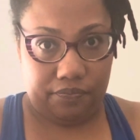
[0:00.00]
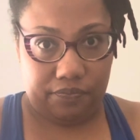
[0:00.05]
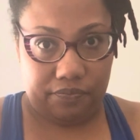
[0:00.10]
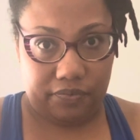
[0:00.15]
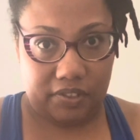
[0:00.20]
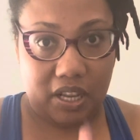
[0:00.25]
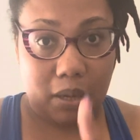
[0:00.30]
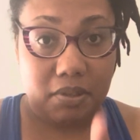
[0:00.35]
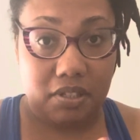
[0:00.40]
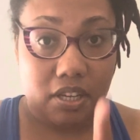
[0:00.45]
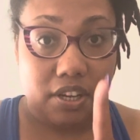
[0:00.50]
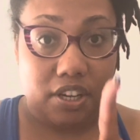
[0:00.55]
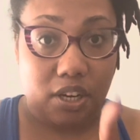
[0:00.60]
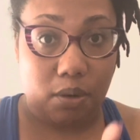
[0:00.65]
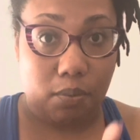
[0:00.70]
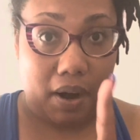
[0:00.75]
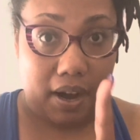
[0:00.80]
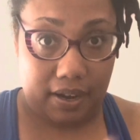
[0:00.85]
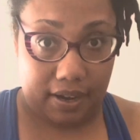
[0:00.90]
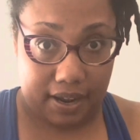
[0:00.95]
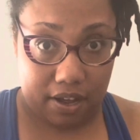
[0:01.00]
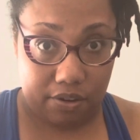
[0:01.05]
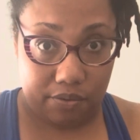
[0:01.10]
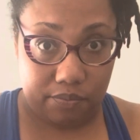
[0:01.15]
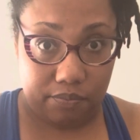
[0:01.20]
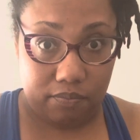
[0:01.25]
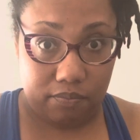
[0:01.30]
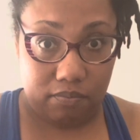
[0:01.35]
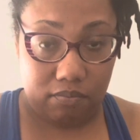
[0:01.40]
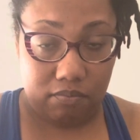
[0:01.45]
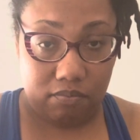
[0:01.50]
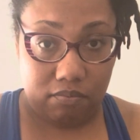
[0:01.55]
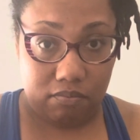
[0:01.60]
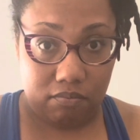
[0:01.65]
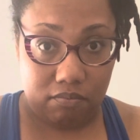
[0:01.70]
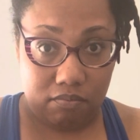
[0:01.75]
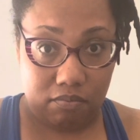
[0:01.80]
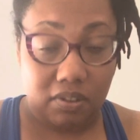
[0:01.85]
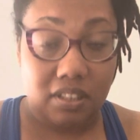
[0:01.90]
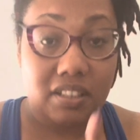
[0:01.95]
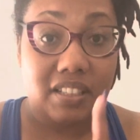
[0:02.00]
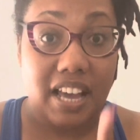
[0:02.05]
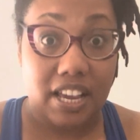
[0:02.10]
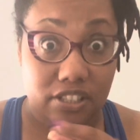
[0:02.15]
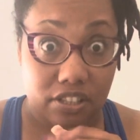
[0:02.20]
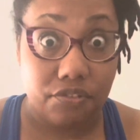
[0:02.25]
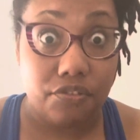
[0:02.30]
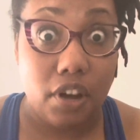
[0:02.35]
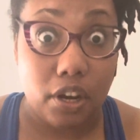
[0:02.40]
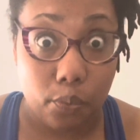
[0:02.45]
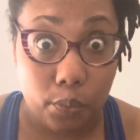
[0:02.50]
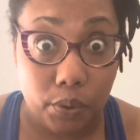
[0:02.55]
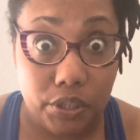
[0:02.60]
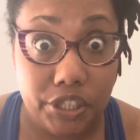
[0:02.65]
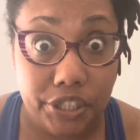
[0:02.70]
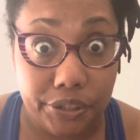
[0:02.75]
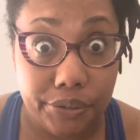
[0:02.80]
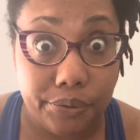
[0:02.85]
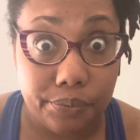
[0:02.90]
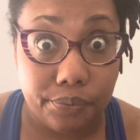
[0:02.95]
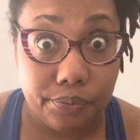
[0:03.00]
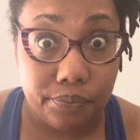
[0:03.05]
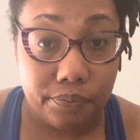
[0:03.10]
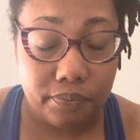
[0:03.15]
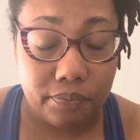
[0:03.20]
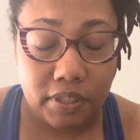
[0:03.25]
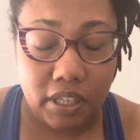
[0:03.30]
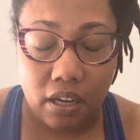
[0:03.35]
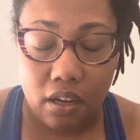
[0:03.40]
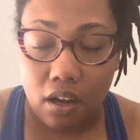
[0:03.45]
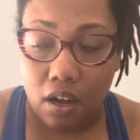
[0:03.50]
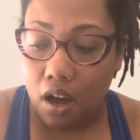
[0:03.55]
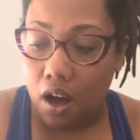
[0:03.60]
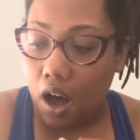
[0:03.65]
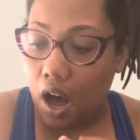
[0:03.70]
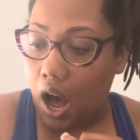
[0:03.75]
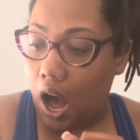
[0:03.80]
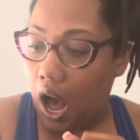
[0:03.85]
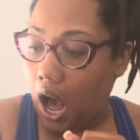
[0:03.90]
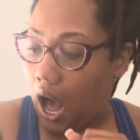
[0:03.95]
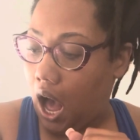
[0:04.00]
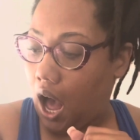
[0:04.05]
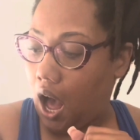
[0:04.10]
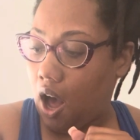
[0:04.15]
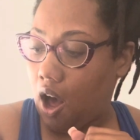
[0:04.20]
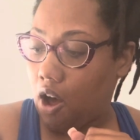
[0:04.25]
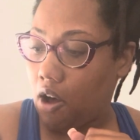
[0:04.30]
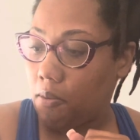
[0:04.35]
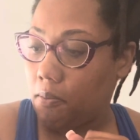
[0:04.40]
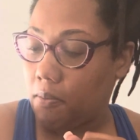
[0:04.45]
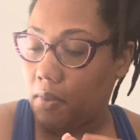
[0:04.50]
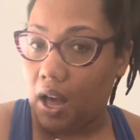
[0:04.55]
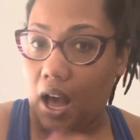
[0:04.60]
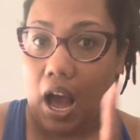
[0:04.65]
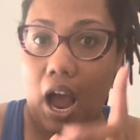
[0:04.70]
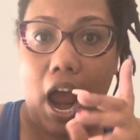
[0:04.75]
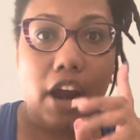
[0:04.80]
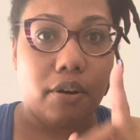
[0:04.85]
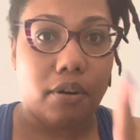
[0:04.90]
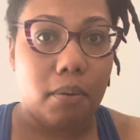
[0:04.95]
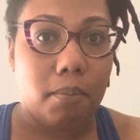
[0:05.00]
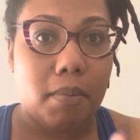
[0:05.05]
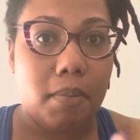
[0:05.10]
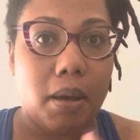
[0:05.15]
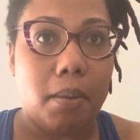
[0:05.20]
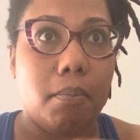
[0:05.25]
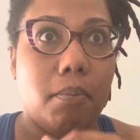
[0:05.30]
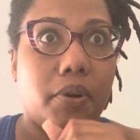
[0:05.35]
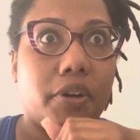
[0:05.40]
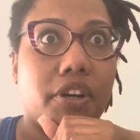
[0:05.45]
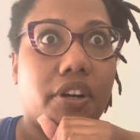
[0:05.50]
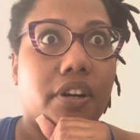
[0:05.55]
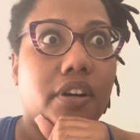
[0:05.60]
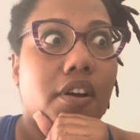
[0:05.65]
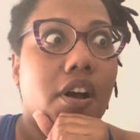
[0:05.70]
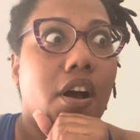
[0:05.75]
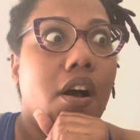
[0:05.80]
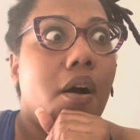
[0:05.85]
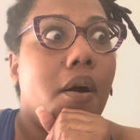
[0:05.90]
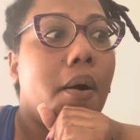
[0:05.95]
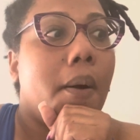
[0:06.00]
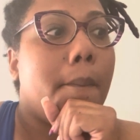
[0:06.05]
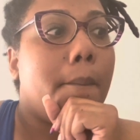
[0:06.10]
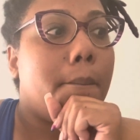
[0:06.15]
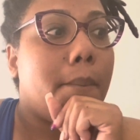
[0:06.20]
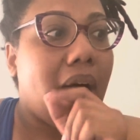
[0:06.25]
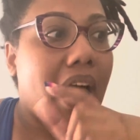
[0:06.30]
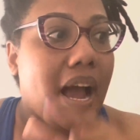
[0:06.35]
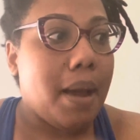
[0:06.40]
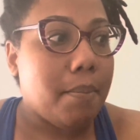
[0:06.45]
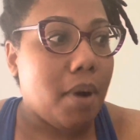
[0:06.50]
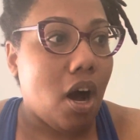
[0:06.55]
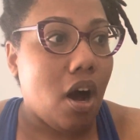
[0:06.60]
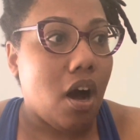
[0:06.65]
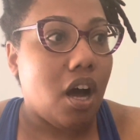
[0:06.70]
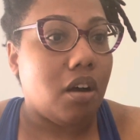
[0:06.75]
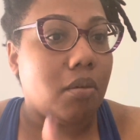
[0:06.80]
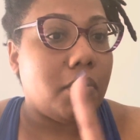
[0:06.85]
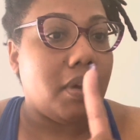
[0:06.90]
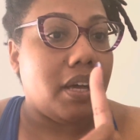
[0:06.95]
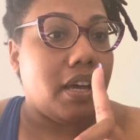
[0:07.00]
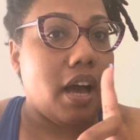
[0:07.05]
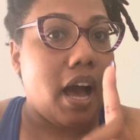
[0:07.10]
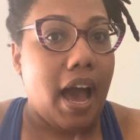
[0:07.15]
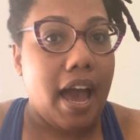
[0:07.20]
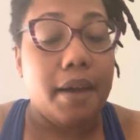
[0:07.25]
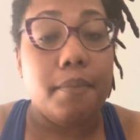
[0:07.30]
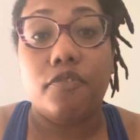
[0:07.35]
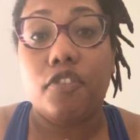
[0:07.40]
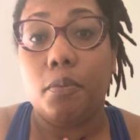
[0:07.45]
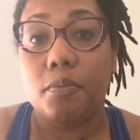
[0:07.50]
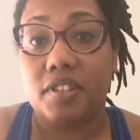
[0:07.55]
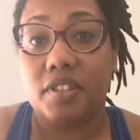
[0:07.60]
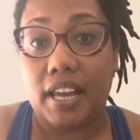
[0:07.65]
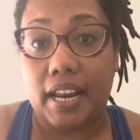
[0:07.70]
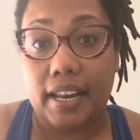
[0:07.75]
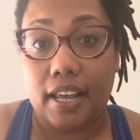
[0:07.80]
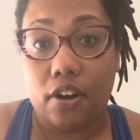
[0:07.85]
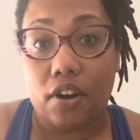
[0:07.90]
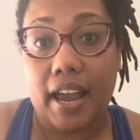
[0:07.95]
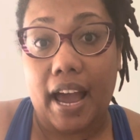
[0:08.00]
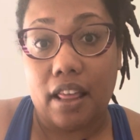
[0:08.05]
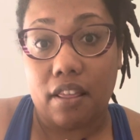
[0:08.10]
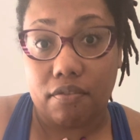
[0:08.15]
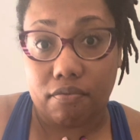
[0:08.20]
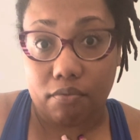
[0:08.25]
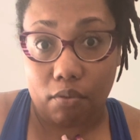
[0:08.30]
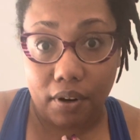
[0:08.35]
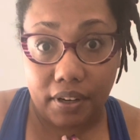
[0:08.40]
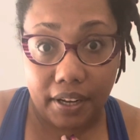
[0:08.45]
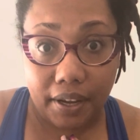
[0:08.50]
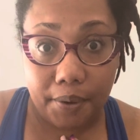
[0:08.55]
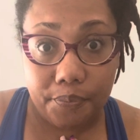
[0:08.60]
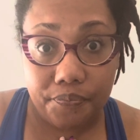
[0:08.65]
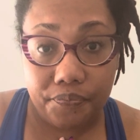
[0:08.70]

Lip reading: I'm gonna tell you right now, yes, the fuck we do. I remember my mom, I'm from San Diego, California,